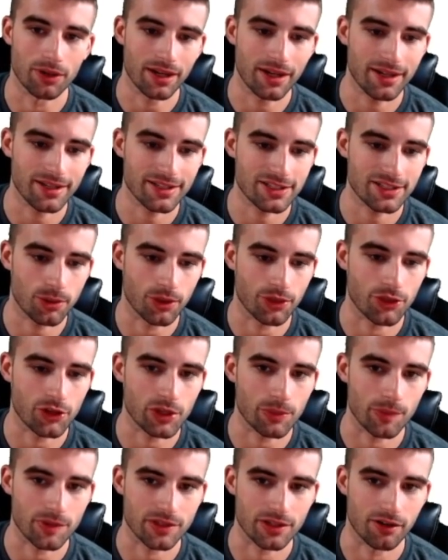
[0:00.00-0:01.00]
ISO, a
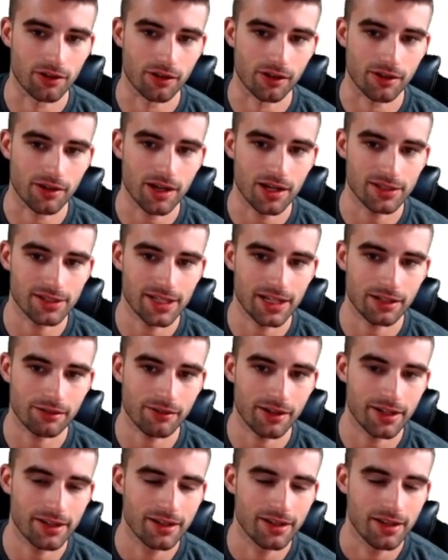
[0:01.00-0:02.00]
30% hard contact
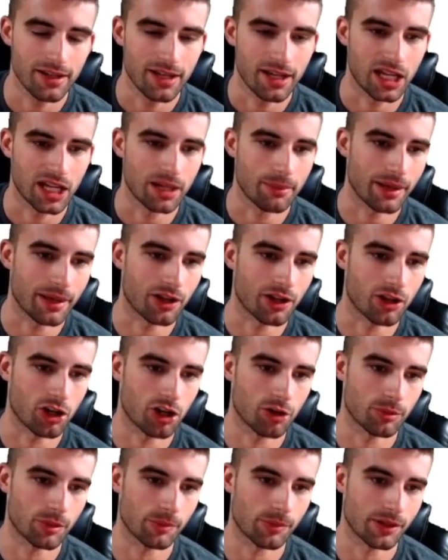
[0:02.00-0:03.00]
rate, and about a
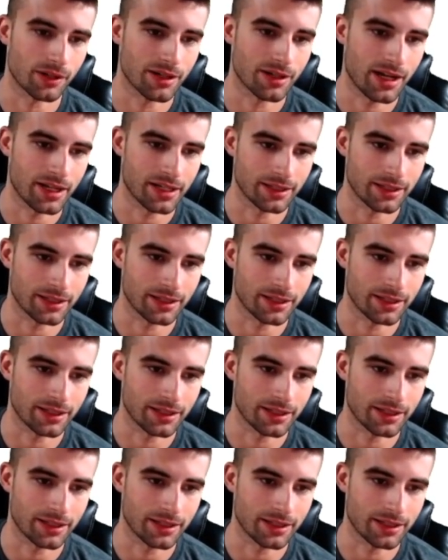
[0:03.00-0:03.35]
homer per 9.